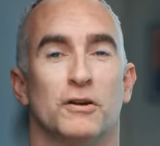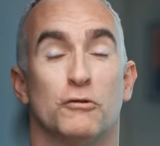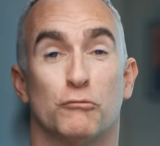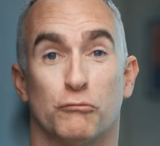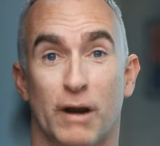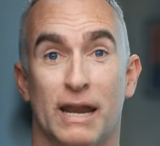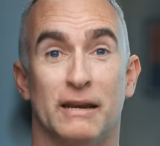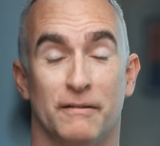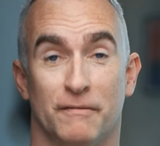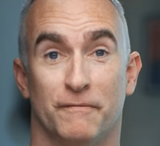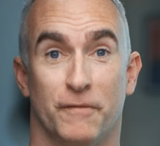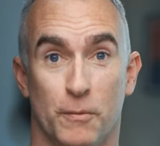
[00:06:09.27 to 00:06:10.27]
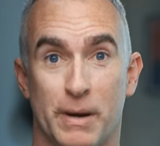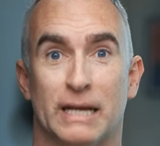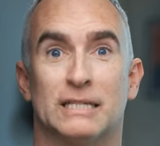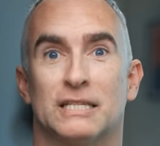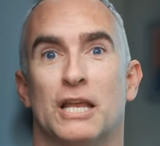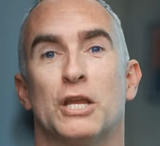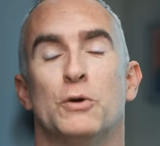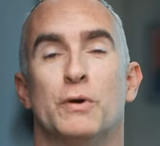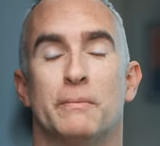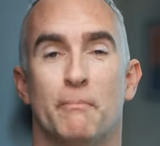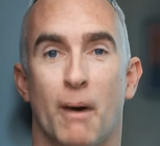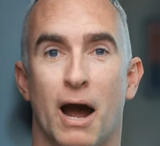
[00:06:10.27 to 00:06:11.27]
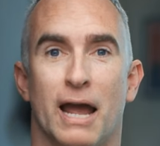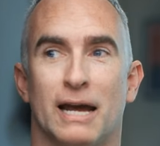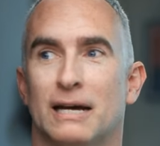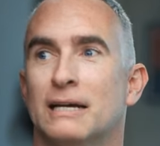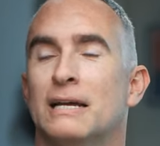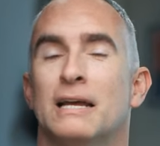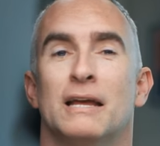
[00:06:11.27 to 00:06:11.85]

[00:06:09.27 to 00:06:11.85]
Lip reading: great filmmakers that you admire,